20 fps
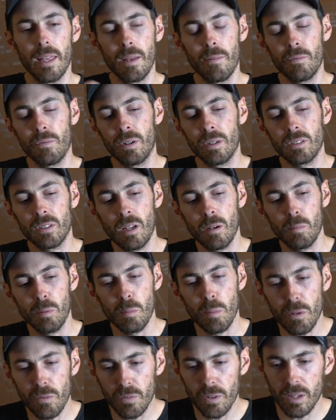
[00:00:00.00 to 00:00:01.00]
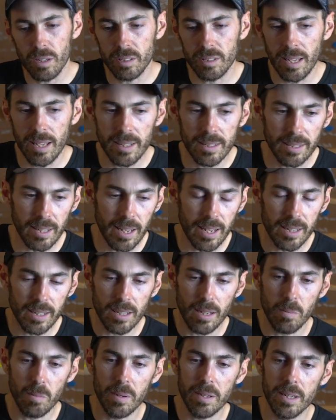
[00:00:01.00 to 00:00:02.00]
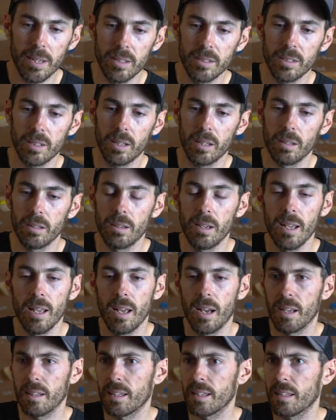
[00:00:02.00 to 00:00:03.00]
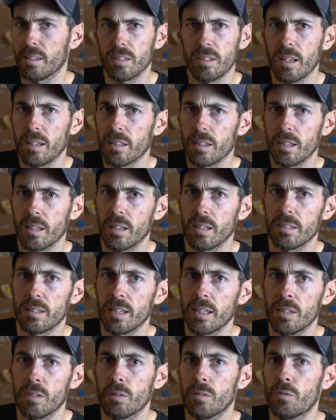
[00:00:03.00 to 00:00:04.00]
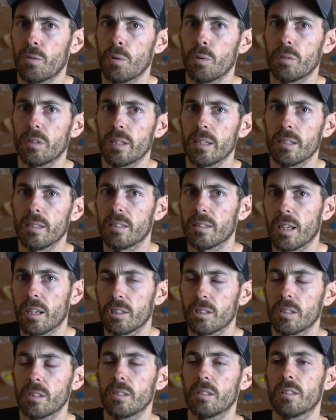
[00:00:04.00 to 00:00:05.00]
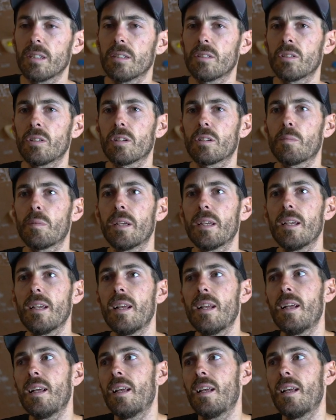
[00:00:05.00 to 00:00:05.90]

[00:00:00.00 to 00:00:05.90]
And for example, my first 8A a couple of years ago, I think it's like 13 or 14 sessions it took me.